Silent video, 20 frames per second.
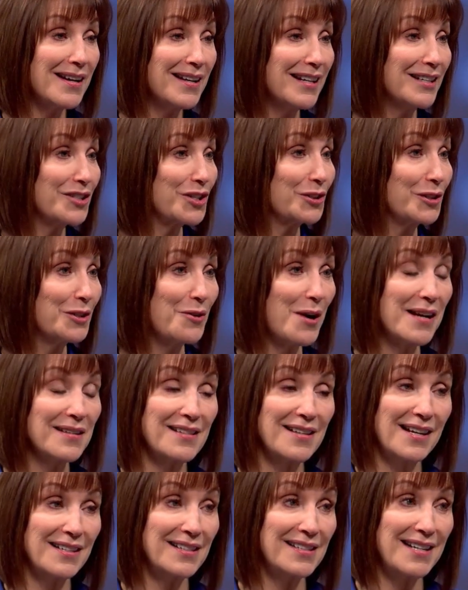Mm. Maya Angelou
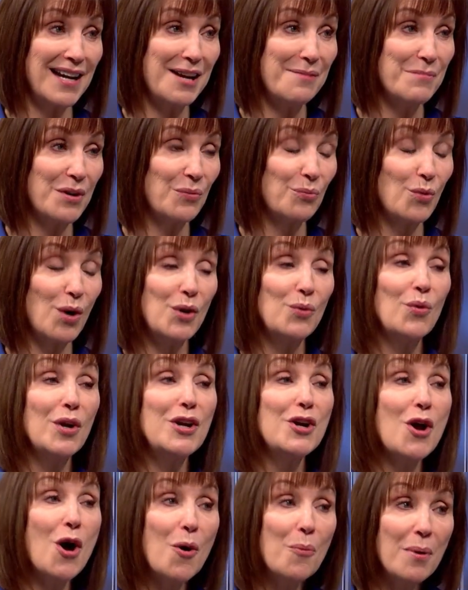has that statement,
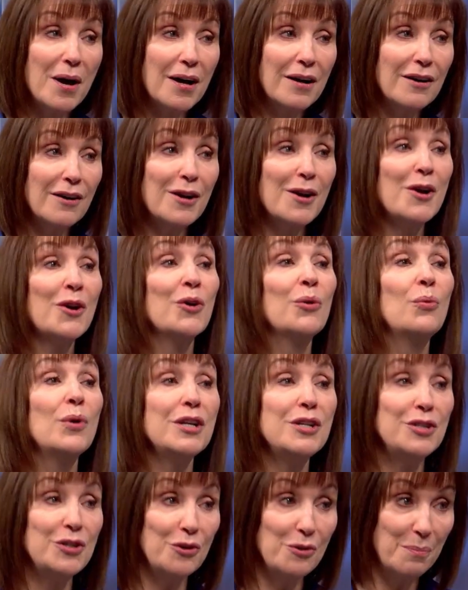when we know better,
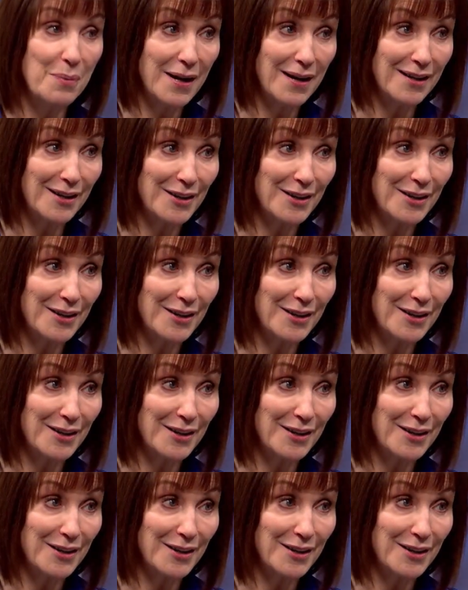we do